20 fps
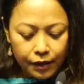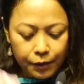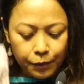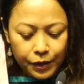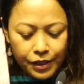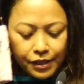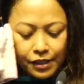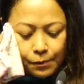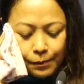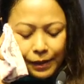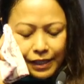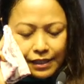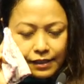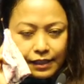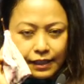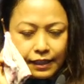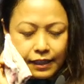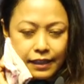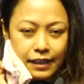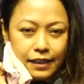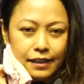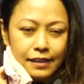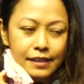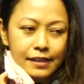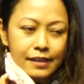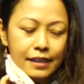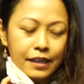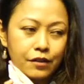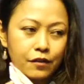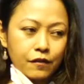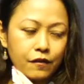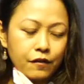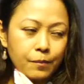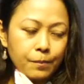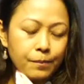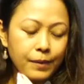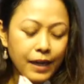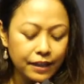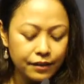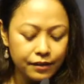Which is basically a set
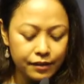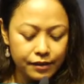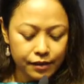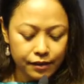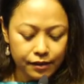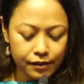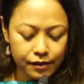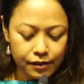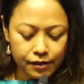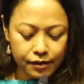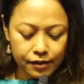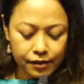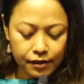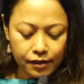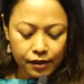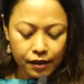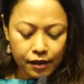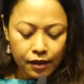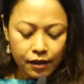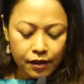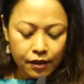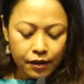of practices,